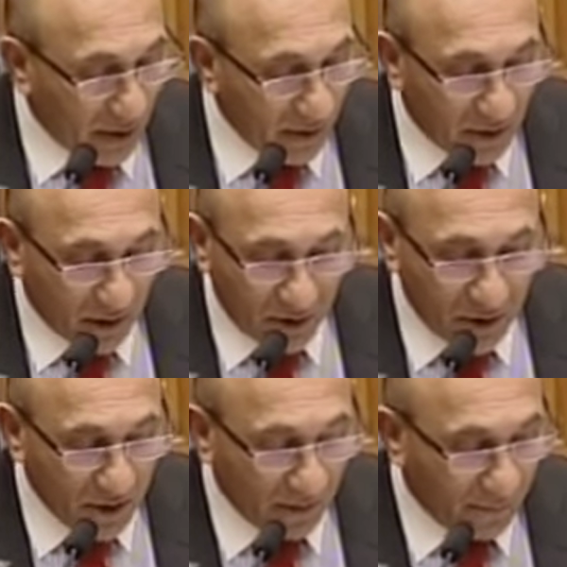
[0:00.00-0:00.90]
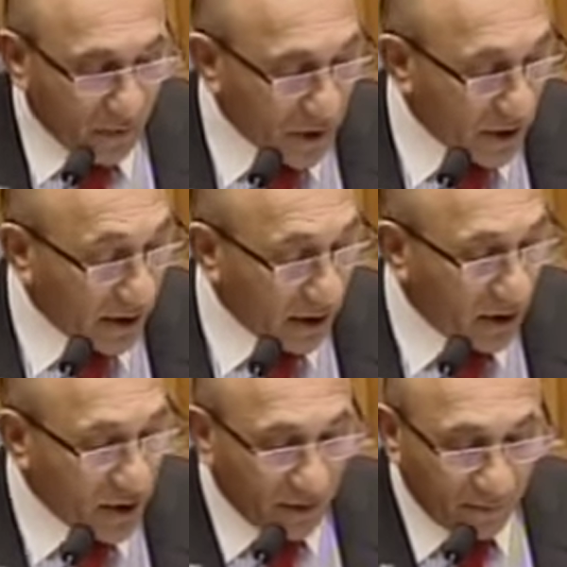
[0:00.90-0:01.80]
don't think New Zealand First, I think
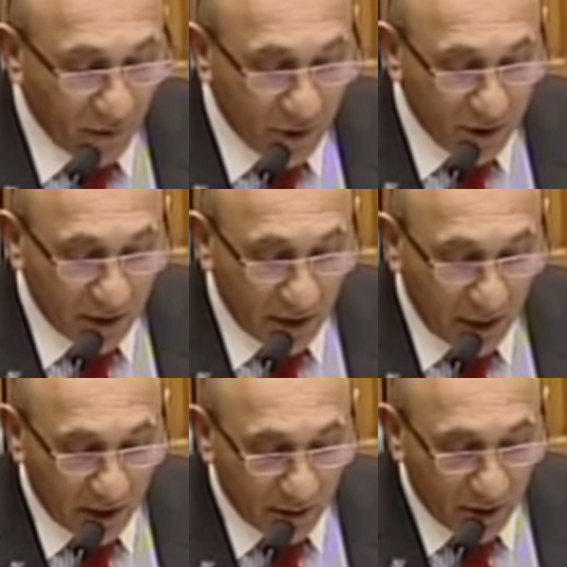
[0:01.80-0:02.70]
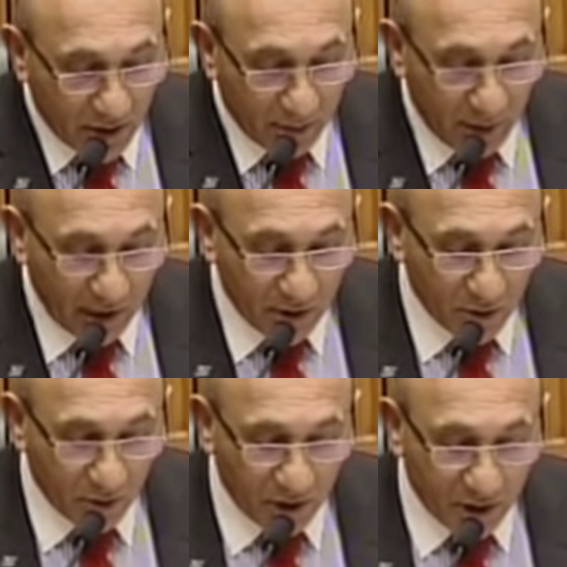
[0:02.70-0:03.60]
New Zealand First and uh, Tracey Martin
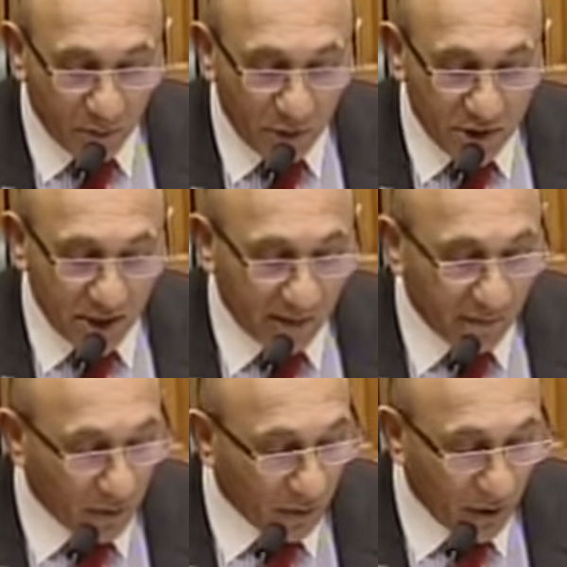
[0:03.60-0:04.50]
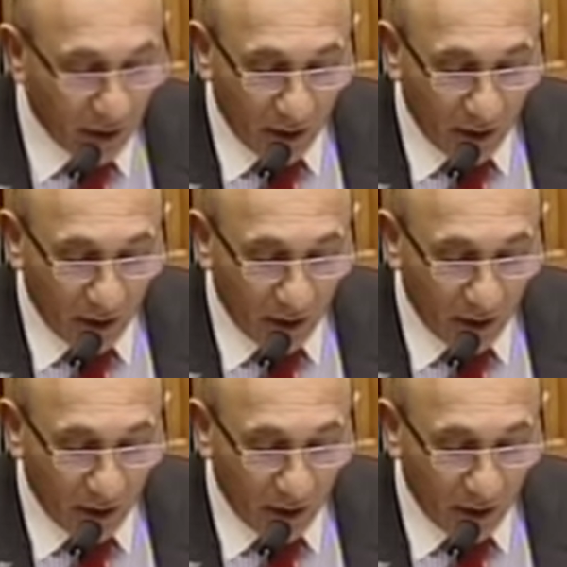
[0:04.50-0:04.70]
has already expressed our view